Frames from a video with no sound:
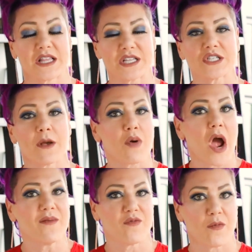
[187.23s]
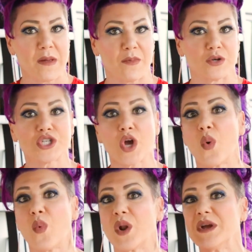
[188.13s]
that this is a problem for people.
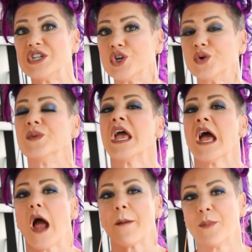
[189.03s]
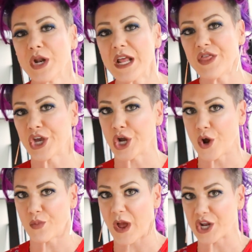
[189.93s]
So what do we do? I put it in the
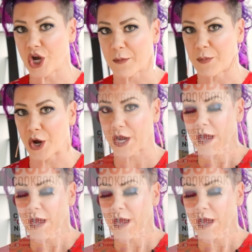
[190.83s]
Code Red cookbook.